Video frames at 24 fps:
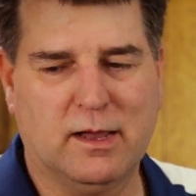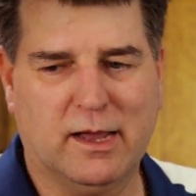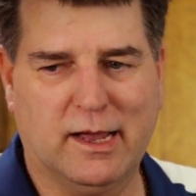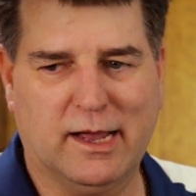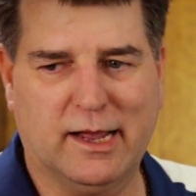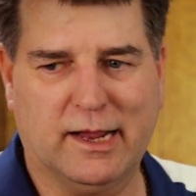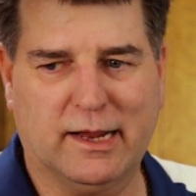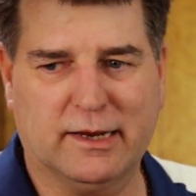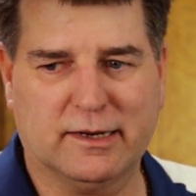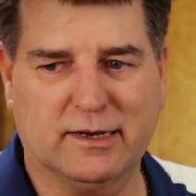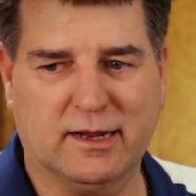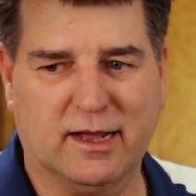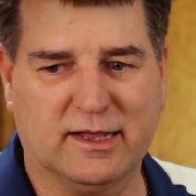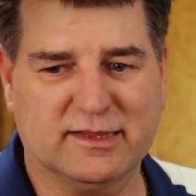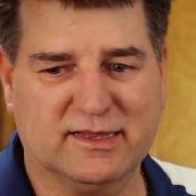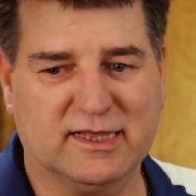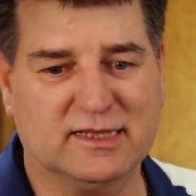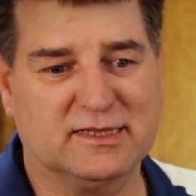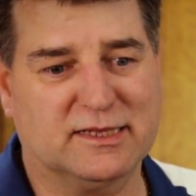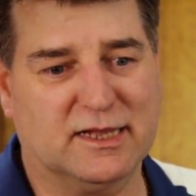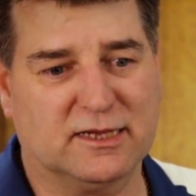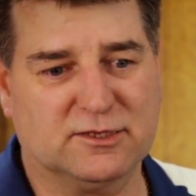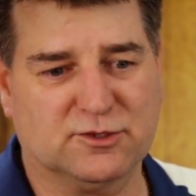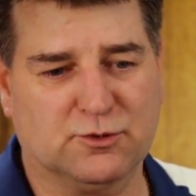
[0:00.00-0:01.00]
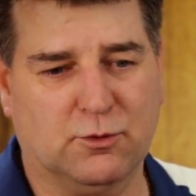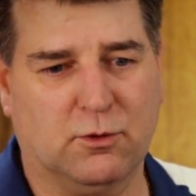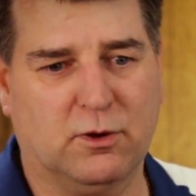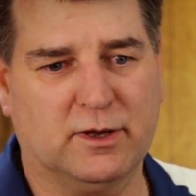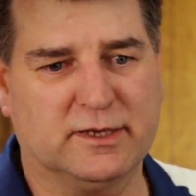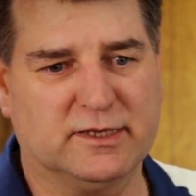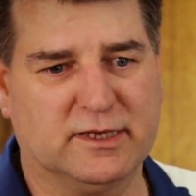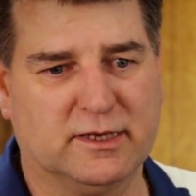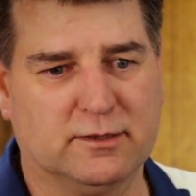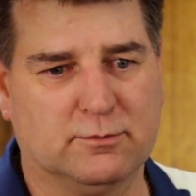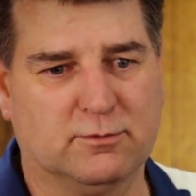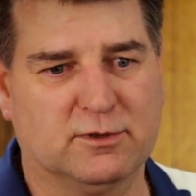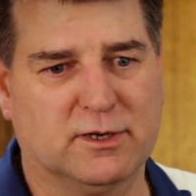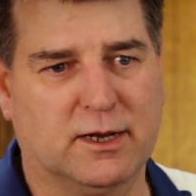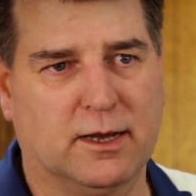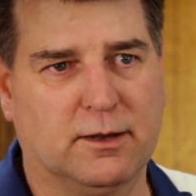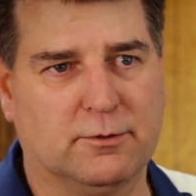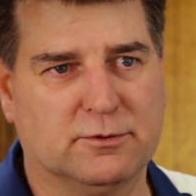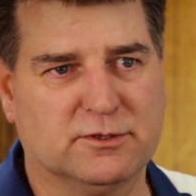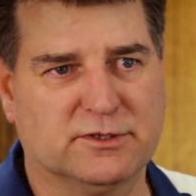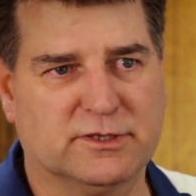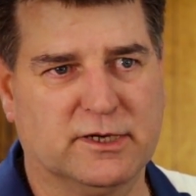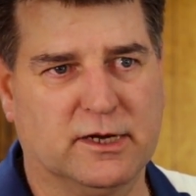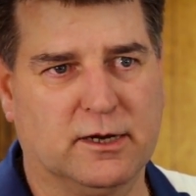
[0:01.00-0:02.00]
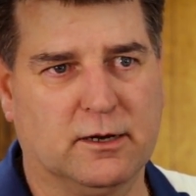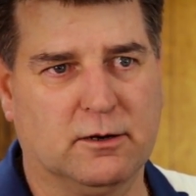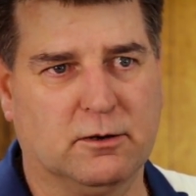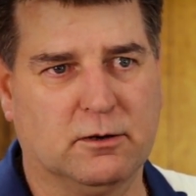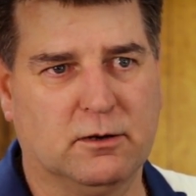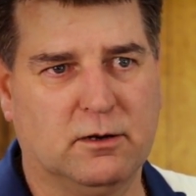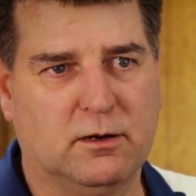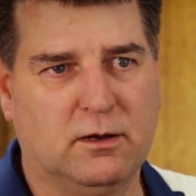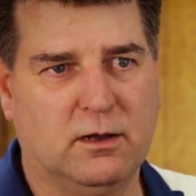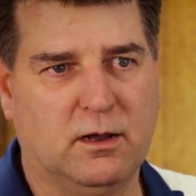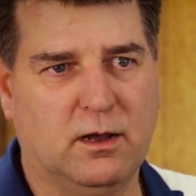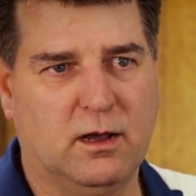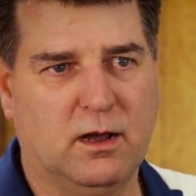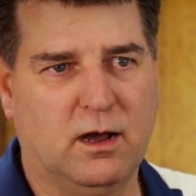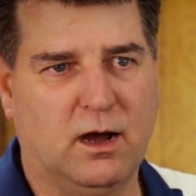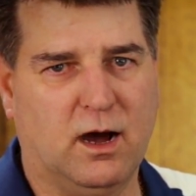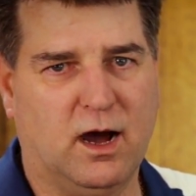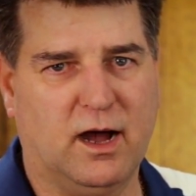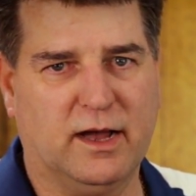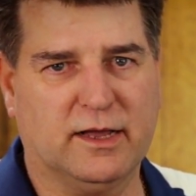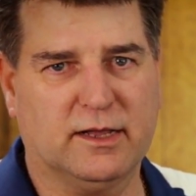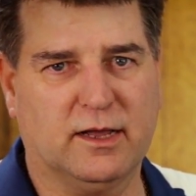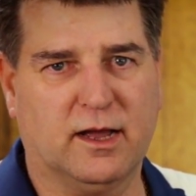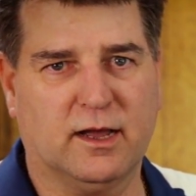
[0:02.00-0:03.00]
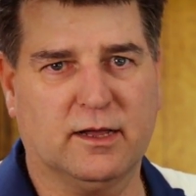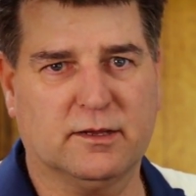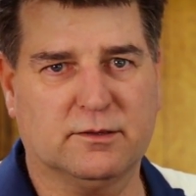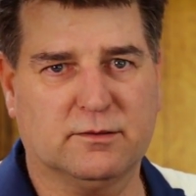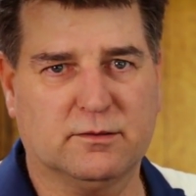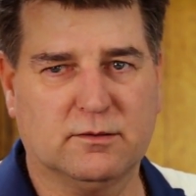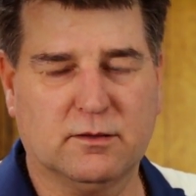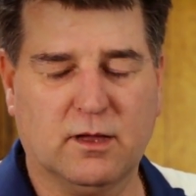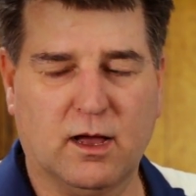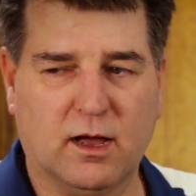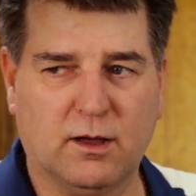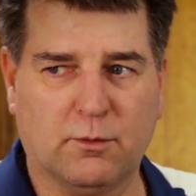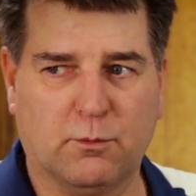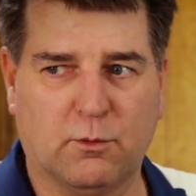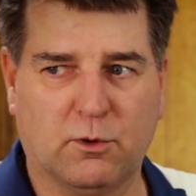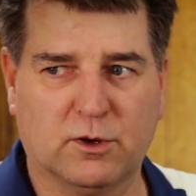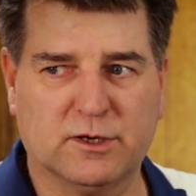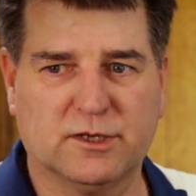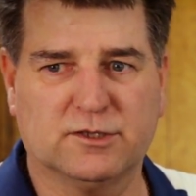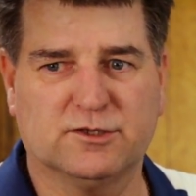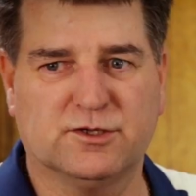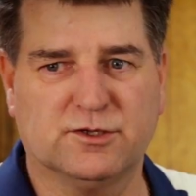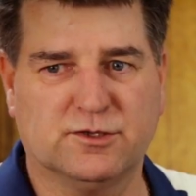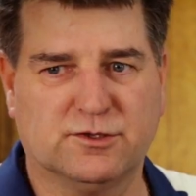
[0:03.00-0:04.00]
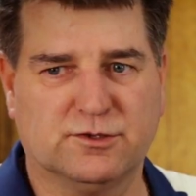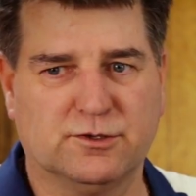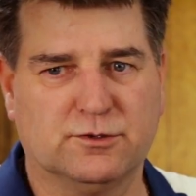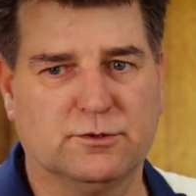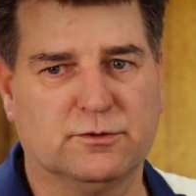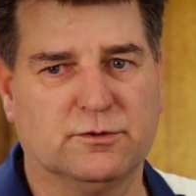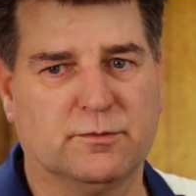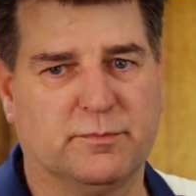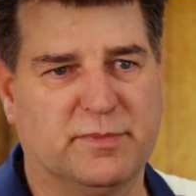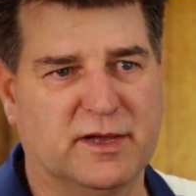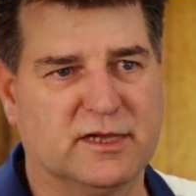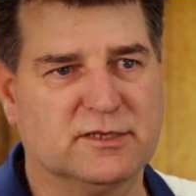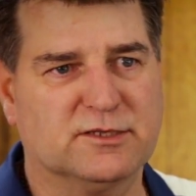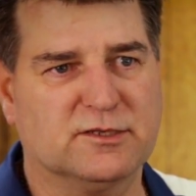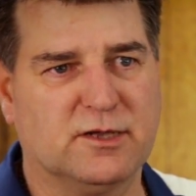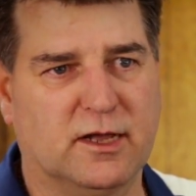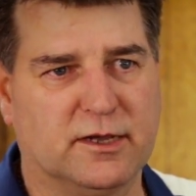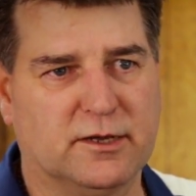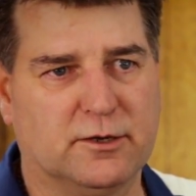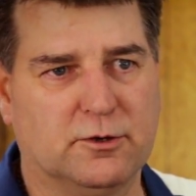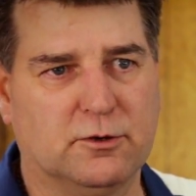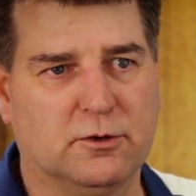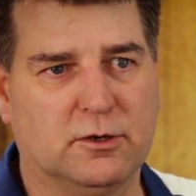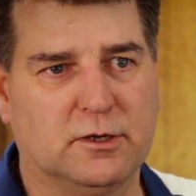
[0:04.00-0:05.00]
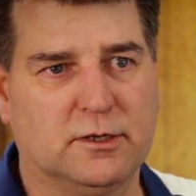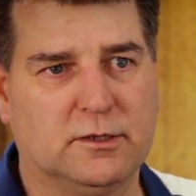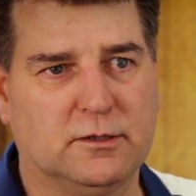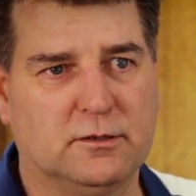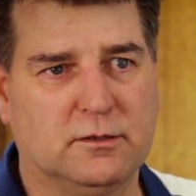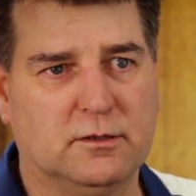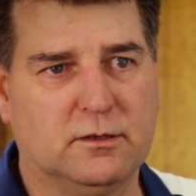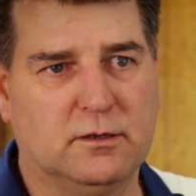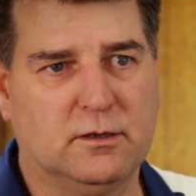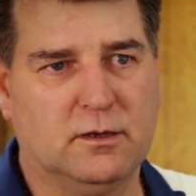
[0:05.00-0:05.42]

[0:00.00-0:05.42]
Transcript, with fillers: And I think that's all I did when I was there. I, I, I wanted to do the best I could.